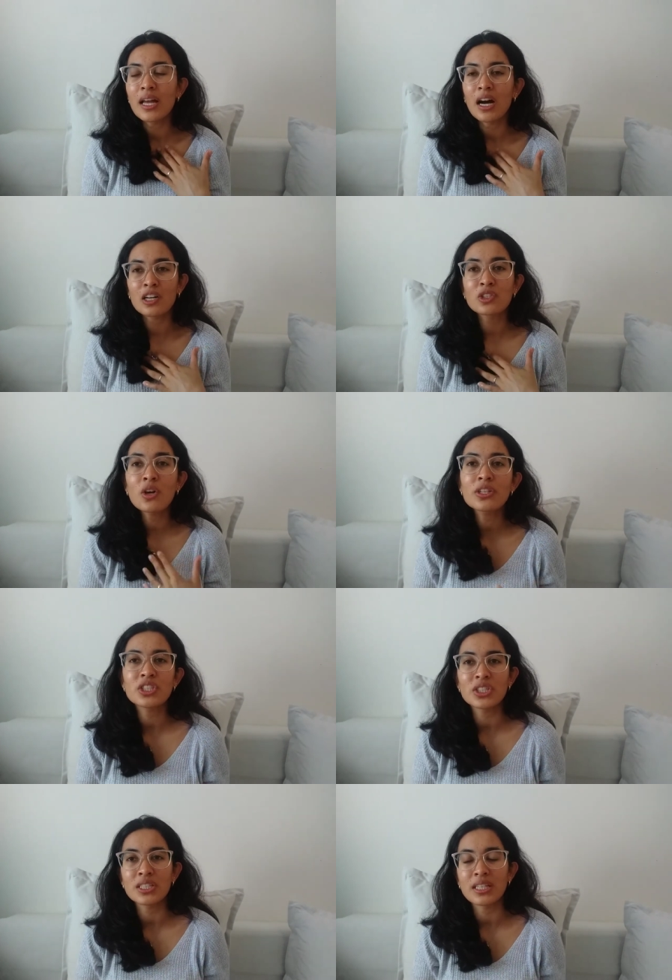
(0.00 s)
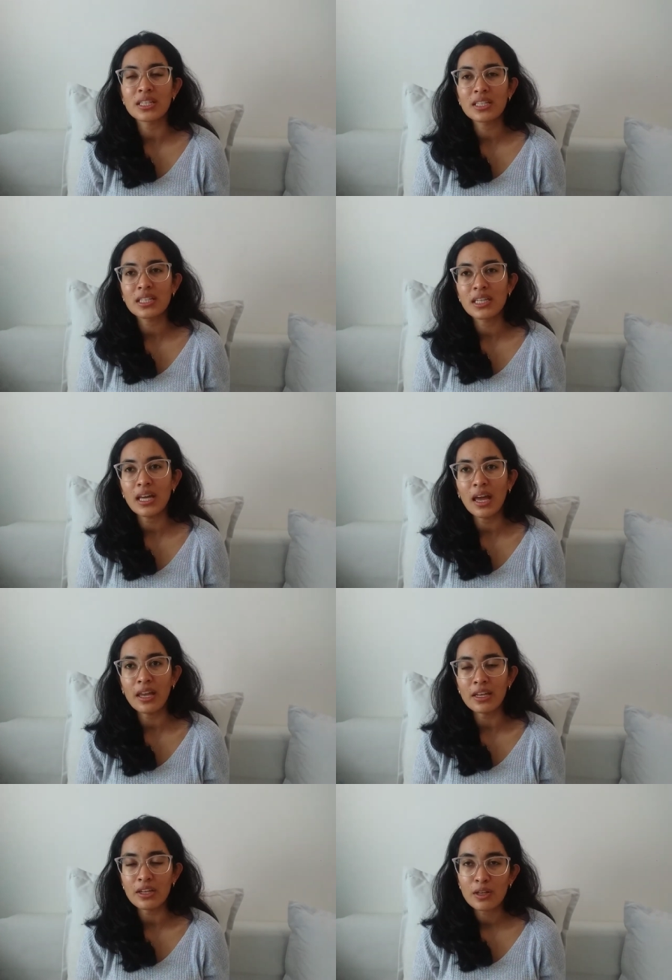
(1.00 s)
acknowledging it,
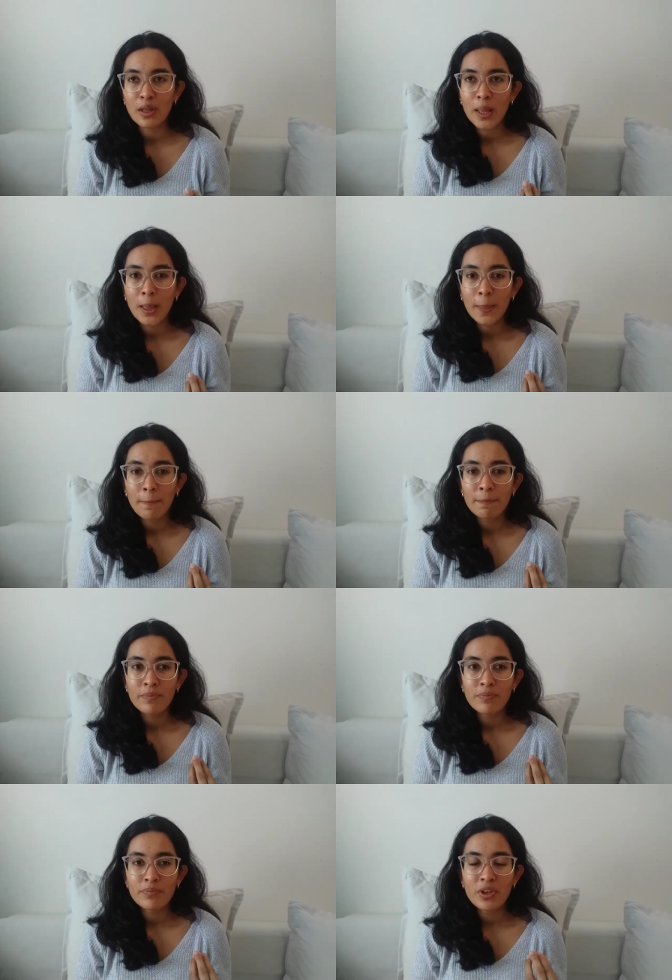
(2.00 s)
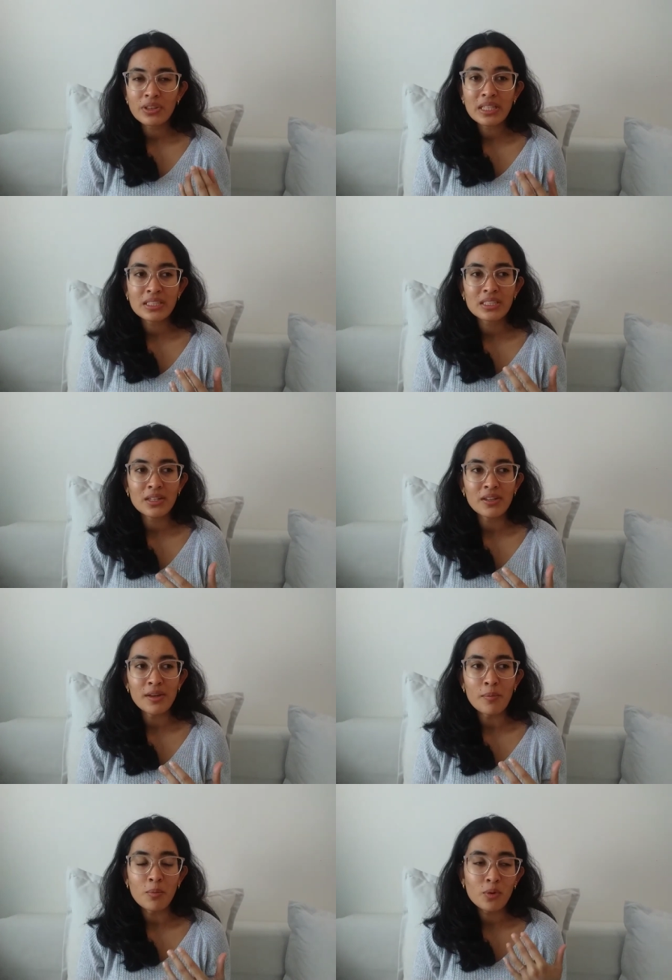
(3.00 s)
and not
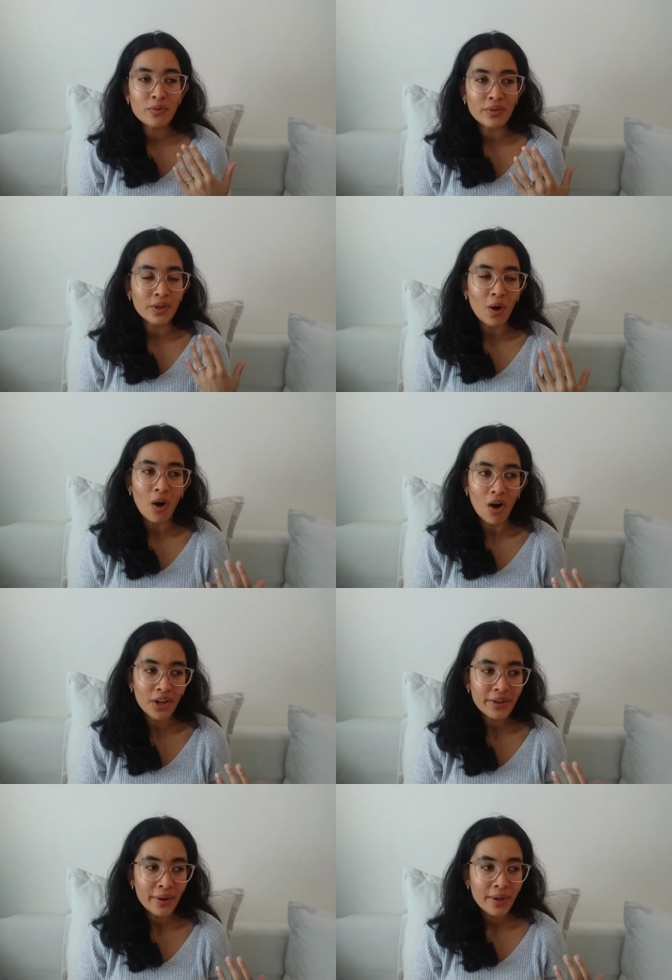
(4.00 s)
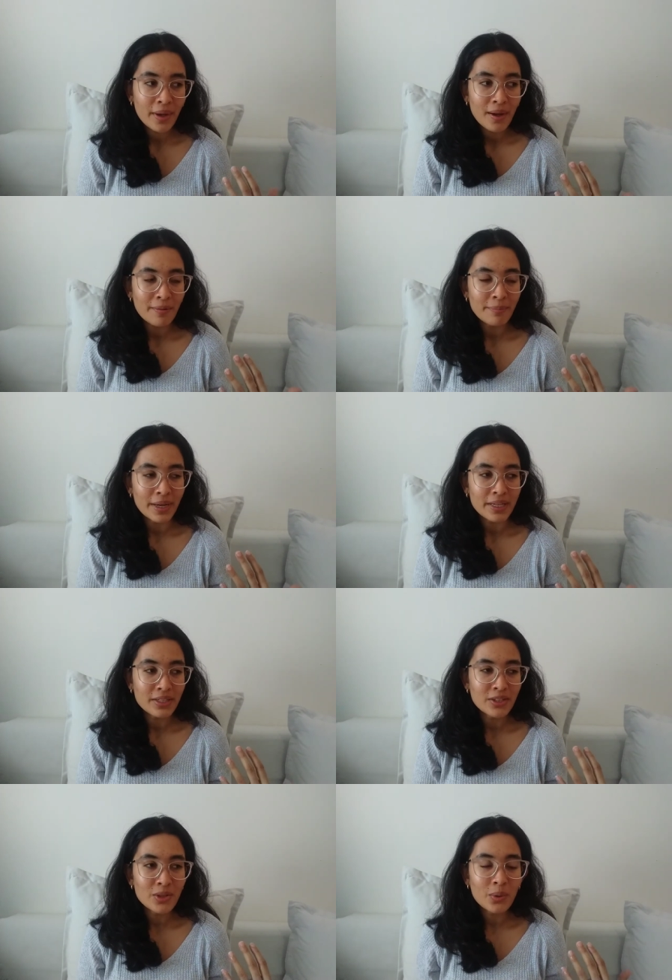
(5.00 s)
necessarily moving on, but
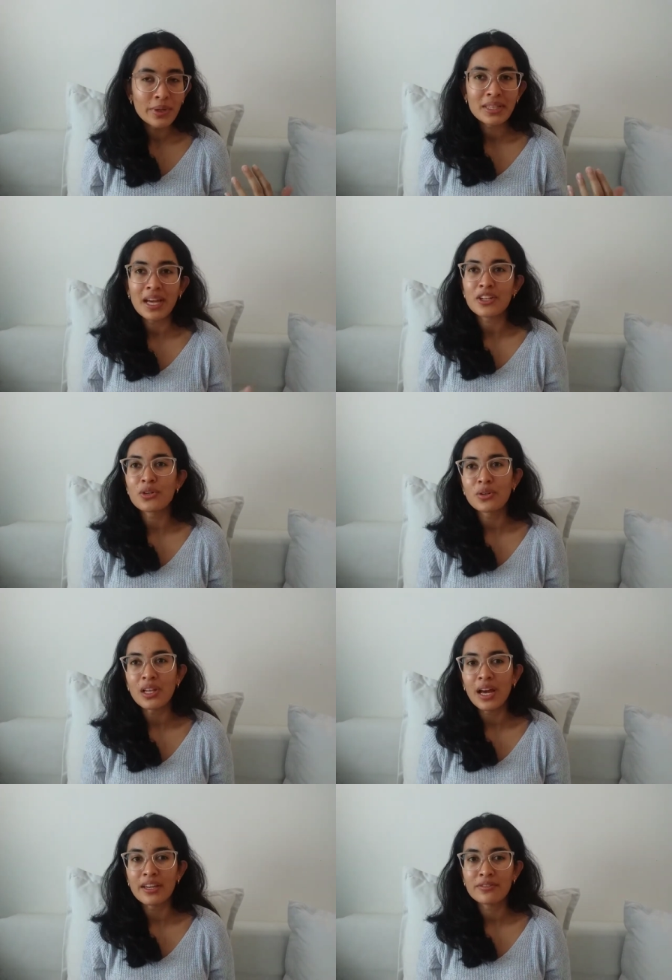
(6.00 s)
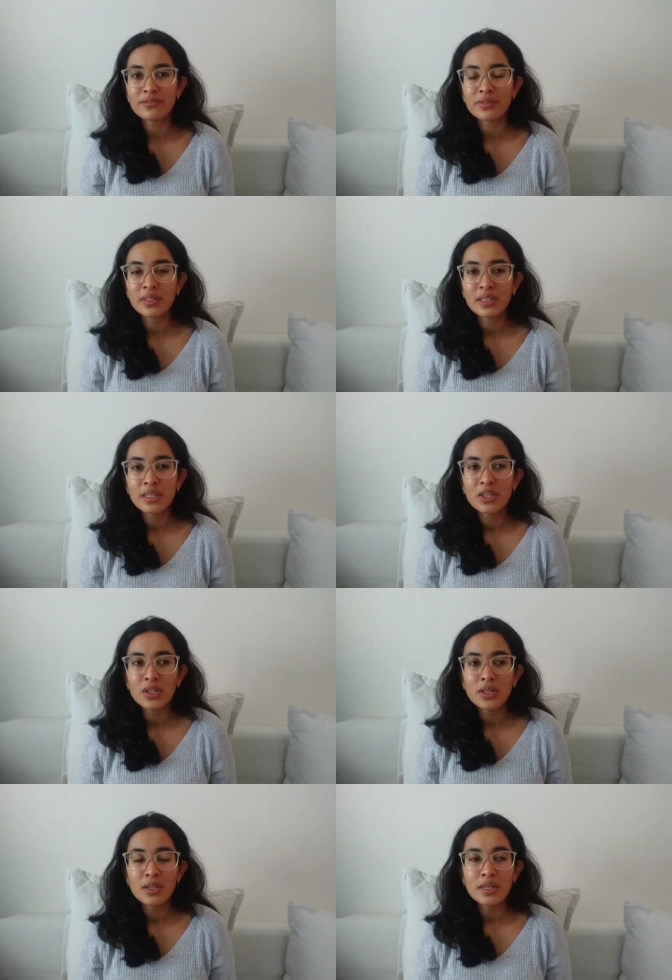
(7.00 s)
knowing that your life,
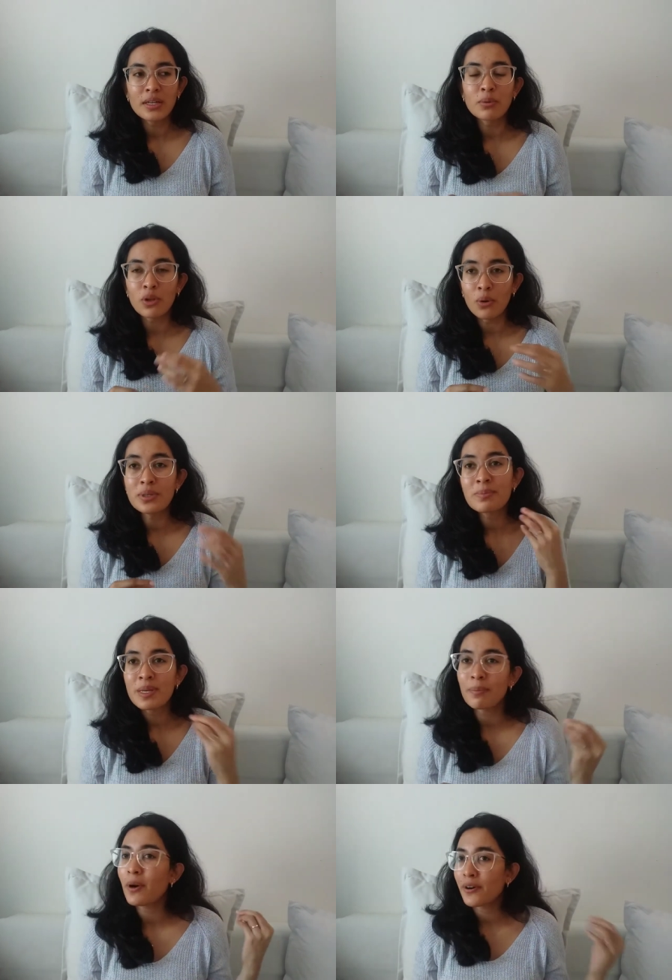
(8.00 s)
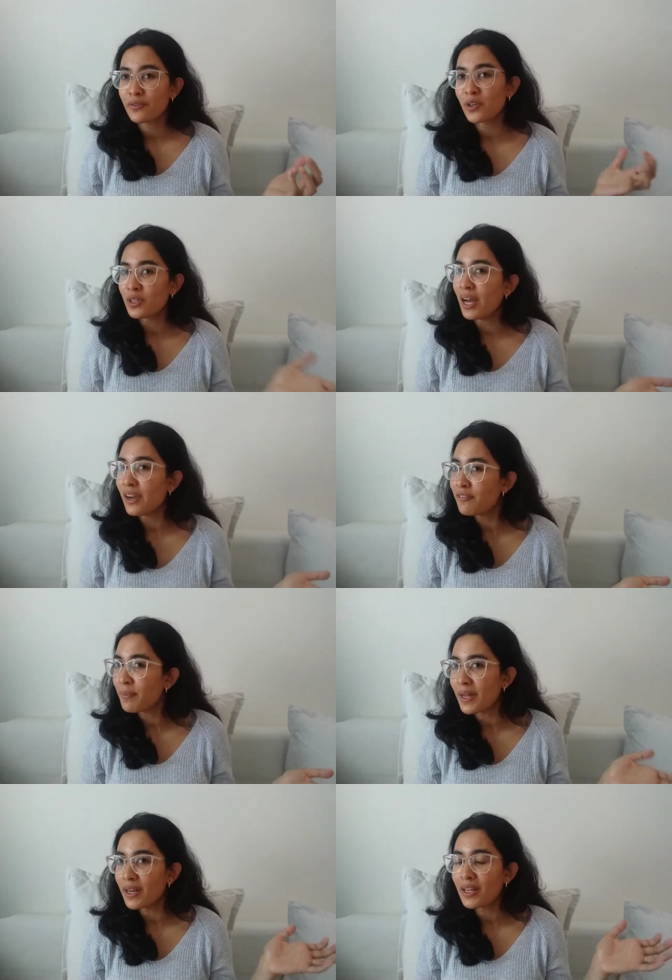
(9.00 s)
it will always be a part of your life,
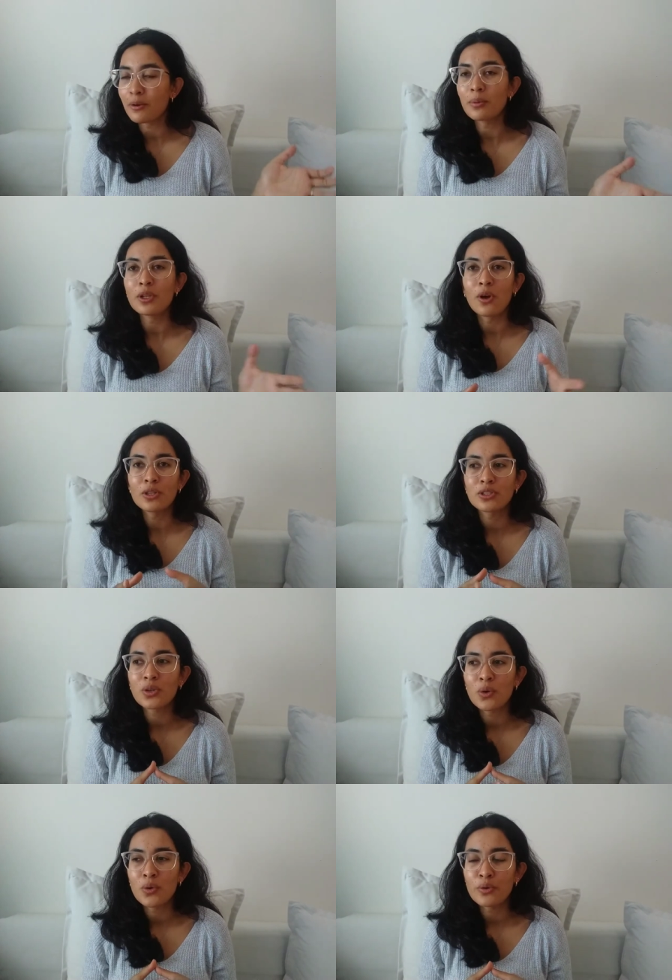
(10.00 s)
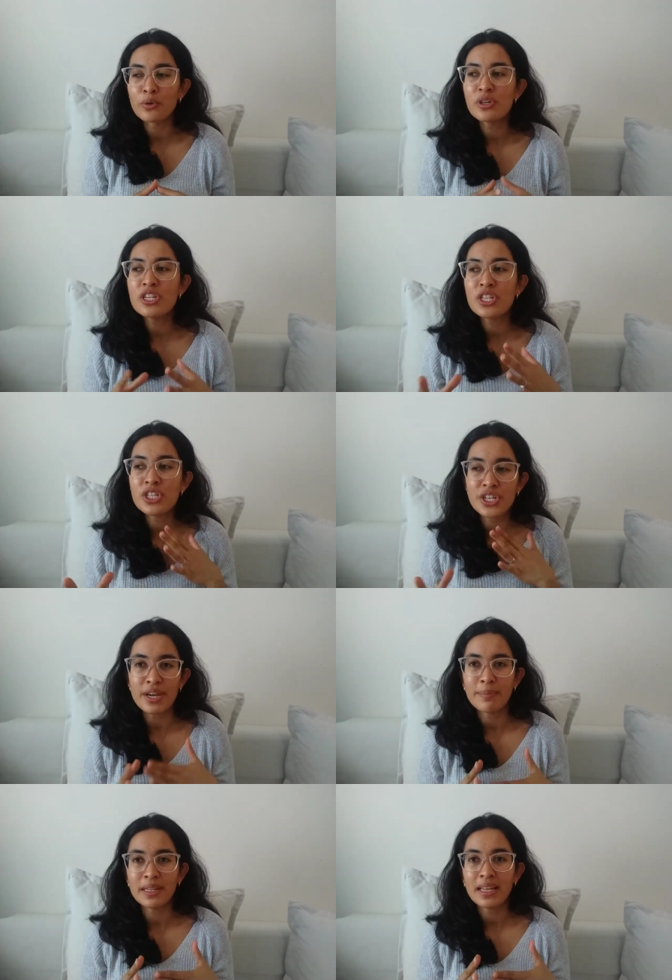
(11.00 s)
but it will also
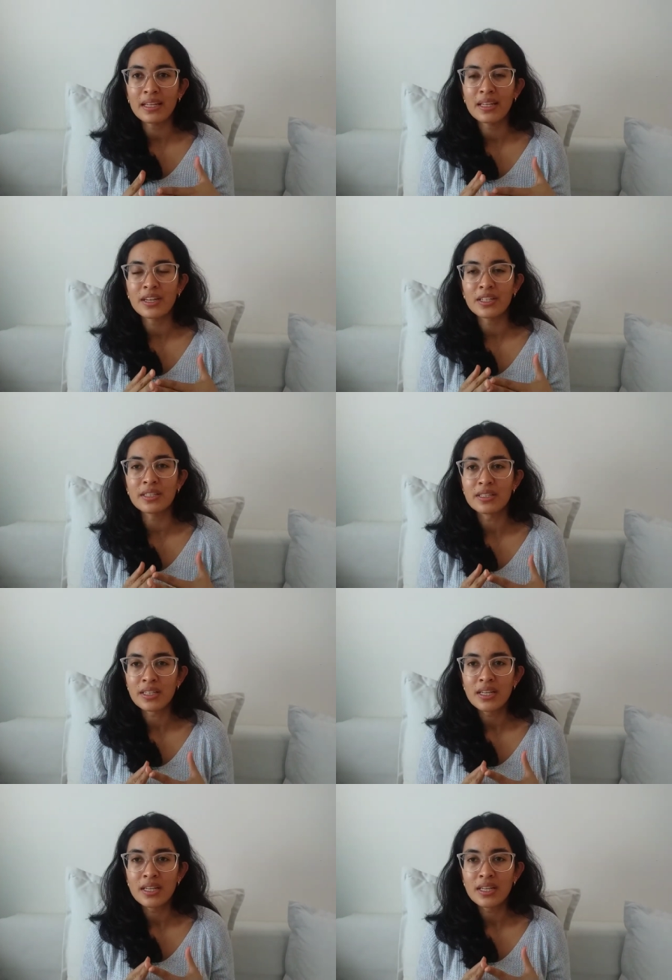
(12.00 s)
reshape, and that there is,